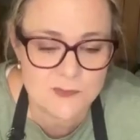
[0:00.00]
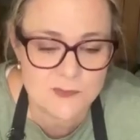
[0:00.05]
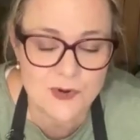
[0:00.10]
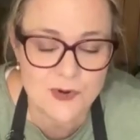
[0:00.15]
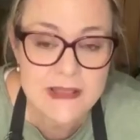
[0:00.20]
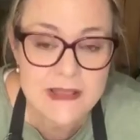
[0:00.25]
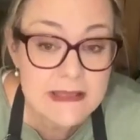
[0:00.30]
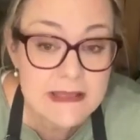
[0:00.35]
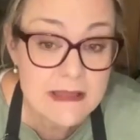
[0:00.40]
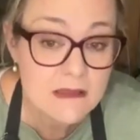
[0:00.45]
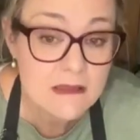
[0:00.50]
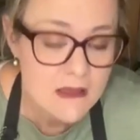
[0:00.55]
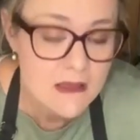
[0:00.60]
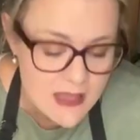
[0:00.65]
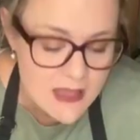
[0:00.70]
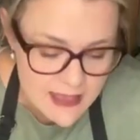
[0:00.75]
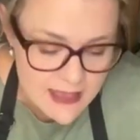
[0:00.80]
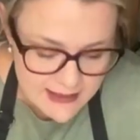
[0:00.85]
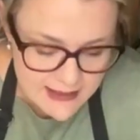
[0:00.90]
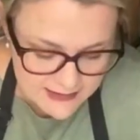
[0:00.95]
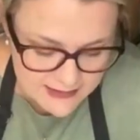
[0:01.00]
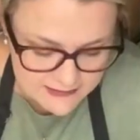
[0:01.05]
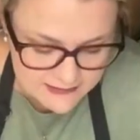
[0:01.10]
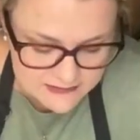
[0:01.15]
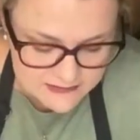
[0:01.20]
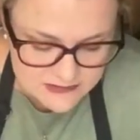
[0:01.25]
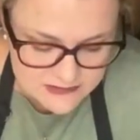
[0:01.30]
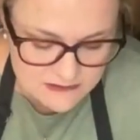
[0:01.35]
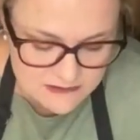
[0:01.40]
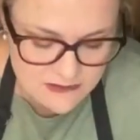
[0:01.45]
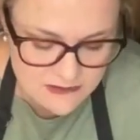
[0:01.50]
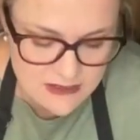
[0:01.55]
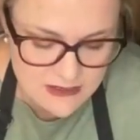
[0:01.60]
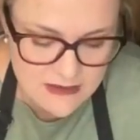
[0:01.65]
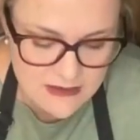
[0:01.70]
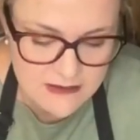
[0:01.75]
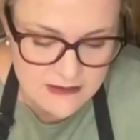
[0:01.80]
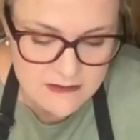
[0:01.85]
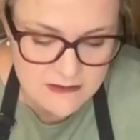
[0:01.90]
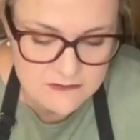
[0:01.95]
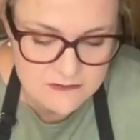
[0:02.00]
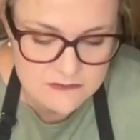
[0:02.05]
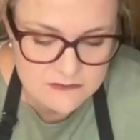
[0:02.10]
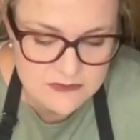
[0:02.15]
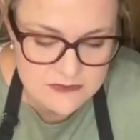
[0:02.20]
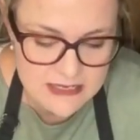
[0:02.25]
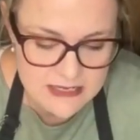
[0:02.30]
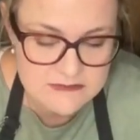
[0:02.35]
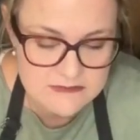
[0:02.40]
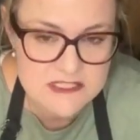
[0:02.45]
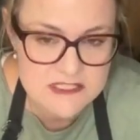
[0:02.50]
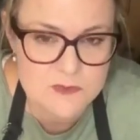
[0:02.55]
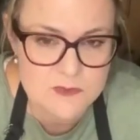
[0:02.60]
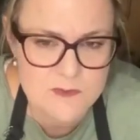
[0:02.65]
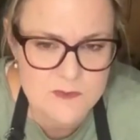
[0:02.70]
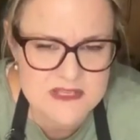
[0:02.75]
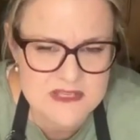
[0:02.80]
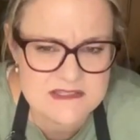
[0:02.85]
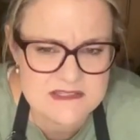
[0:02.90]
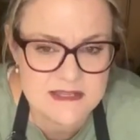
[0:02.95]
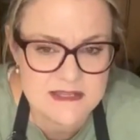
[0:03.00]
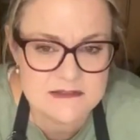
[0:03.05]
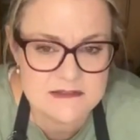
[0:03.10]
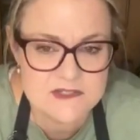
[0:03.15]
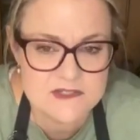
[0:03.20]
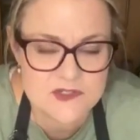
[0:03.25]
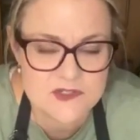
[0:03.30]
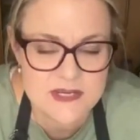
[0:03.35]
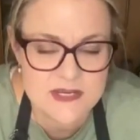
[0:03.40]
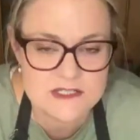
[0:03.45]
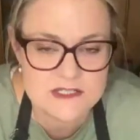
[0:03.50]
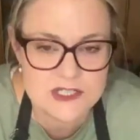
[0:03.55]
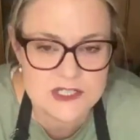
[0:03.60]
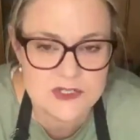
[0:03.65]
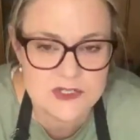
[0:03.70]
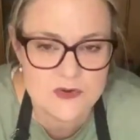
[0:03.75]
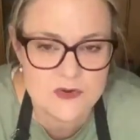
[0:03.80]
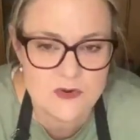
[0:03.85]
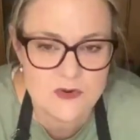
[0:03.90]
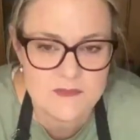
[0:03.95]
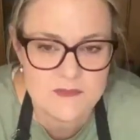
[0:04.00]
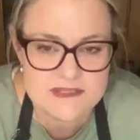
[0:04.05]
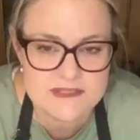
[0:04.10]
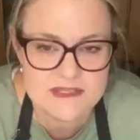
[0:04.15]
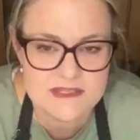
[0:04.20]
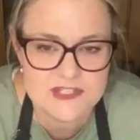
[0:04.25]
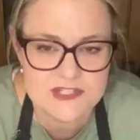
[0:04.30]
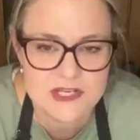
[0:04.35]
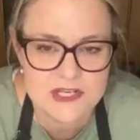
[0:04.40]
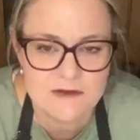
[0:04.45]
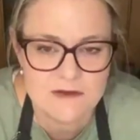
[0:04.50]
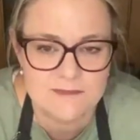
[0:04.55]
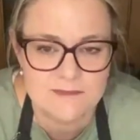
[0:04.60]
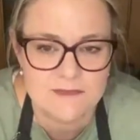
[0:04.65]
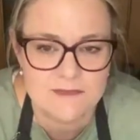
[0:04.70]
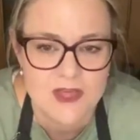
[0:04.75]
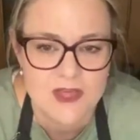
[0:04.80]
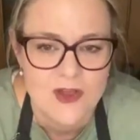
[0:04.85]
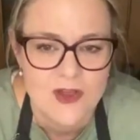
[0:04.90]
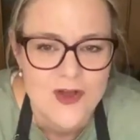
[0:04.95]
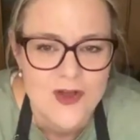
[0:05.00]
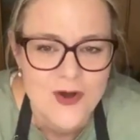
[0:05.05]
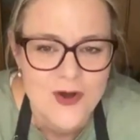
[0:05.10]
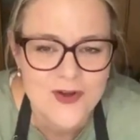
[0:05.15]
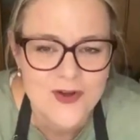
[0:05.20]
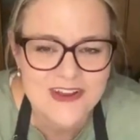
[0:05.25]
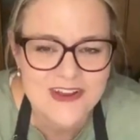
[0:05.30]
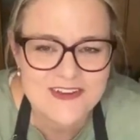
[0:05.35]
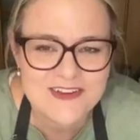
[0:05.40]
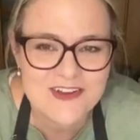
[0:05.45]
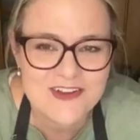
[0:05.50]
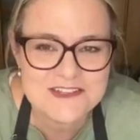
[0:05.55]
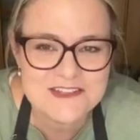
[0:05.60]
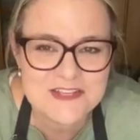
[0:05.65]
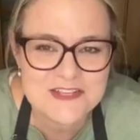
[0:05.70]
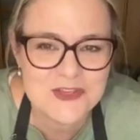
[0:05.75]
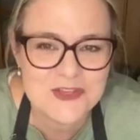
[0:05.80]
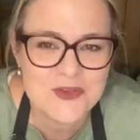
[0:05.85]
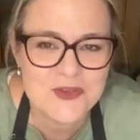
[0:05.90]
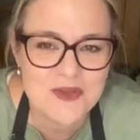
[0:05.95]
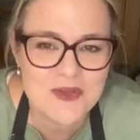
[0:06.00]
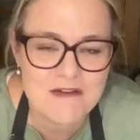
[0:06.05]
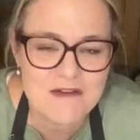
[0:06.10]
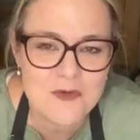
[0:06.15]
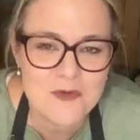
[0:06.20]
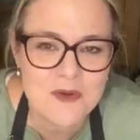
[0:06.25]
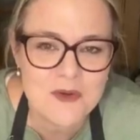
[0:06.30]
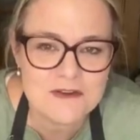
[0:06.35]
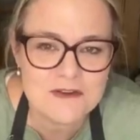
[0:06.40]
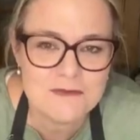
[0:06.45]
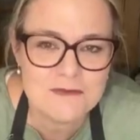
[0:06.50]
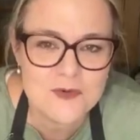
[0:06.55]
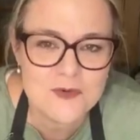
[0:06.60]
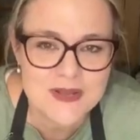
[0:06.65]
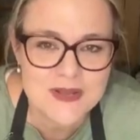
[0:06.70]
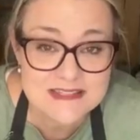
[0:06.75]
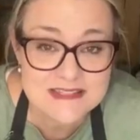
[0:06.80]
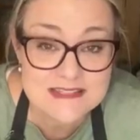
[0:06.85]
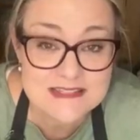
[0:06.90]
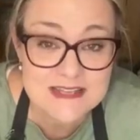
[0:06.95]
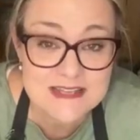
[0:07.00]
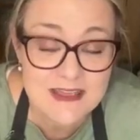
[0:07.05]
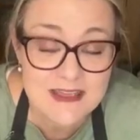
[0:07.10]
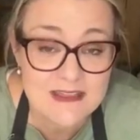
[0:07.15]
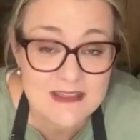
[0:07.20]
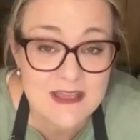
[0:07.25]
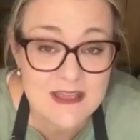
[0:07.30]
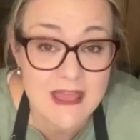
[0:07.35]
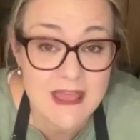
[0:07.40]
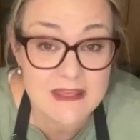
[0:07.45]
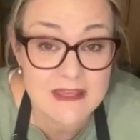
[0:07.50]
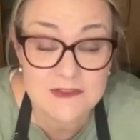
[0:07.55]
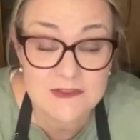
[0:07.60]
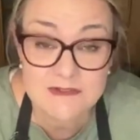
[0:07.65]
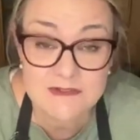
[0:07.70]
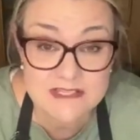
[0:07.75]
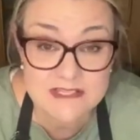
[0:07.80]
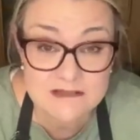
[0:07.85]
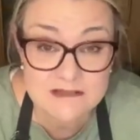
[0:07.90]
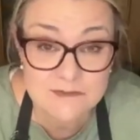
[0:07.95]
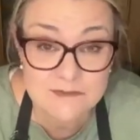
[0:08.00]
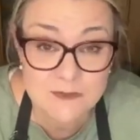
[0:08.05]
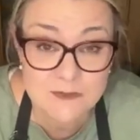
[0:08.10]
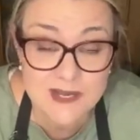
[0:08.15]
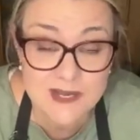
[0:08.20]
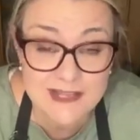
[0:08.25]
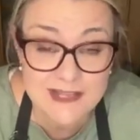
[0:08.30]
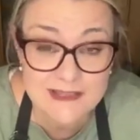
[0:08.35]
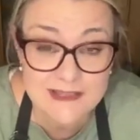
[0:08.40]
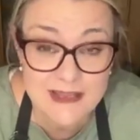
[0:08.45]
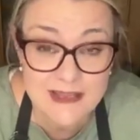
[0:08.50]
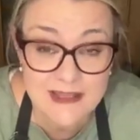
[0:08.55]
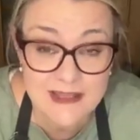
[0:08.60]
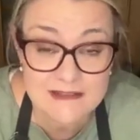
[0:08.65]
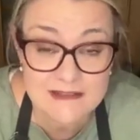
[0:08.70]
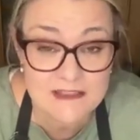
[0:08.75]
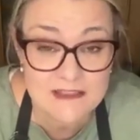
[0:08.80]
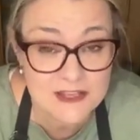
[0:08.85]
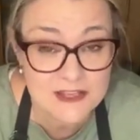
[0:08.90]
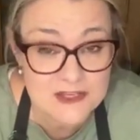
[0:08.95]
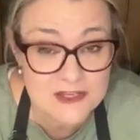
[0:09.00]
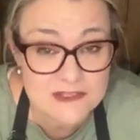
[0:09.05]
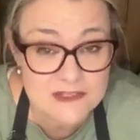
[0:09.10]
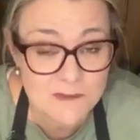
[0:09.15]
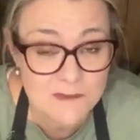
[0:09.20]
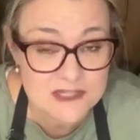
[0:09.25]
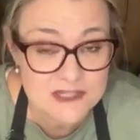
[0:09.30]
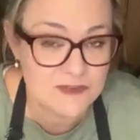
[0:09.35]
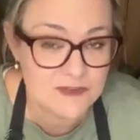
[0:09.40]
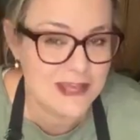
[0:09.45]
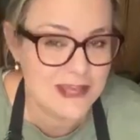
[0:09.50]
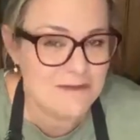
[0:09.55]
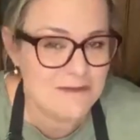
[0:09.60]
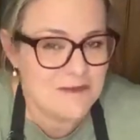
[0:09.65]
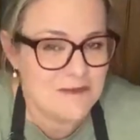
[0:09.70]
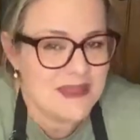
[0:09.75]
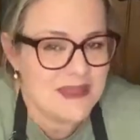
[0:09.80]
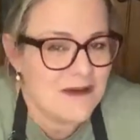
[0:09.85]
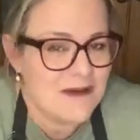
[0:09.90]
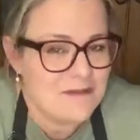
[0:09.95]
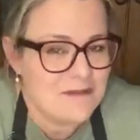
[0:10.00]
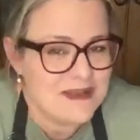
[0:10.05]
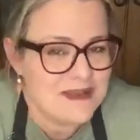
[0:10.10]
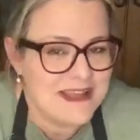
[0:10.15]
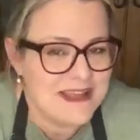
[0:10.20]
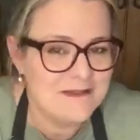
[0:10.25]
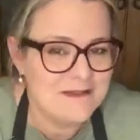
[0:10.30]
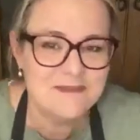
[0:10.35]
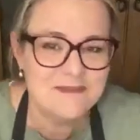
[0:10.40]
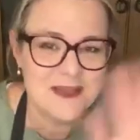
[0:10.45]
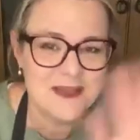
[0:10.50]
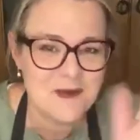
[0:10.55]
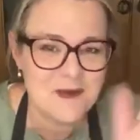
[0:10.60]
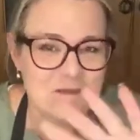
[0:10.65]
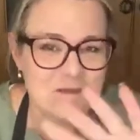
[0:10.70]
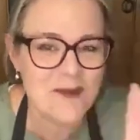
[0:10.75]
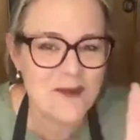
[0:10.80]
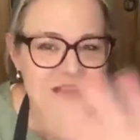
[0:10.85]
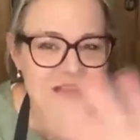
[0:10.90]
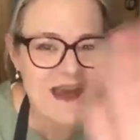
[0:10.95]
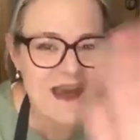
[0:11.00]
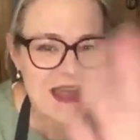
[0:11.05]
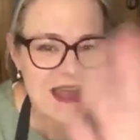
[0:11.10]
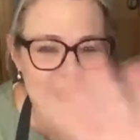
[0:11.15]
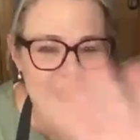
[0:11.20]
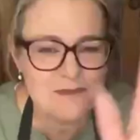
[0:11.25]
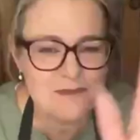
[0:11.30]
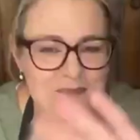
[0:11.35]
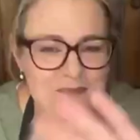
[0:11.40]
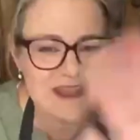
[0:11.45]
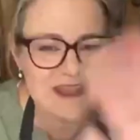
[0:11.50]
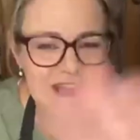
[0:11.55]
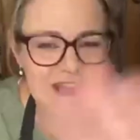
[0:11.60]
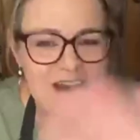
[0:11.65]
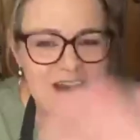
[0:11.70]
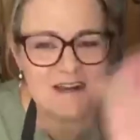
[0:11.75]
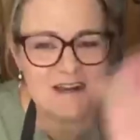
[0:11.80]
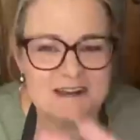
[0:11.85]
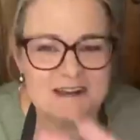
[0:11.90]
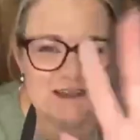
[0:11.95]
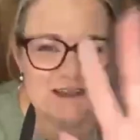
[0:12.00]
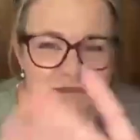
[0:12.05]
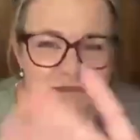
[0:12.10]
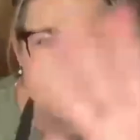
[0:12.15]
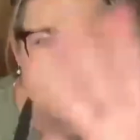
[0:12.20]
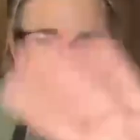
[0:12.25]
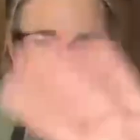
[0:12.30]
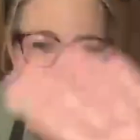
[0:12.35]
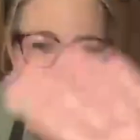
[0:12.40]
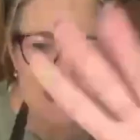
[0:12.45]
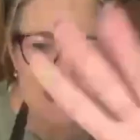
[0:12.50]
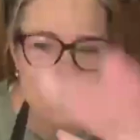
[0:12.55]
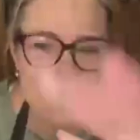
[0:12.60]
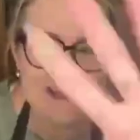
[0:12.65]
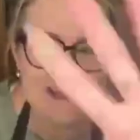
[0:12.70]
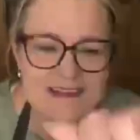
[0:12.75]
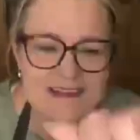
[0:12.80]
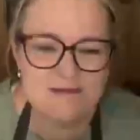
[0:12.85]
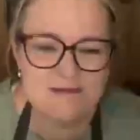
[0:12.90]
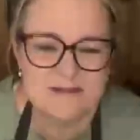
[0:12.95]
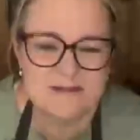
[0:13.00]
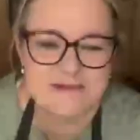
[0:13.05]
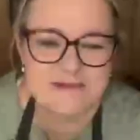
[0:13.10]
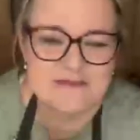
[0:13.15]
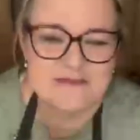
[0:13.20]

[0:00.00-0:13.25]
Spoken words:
spring, and that list will be sent straight to your messenger. All right, guys. You have a wonderful Wednesday and the rest of the week, and thank you so much for keeping me company. Bye. Big hugs. Bye.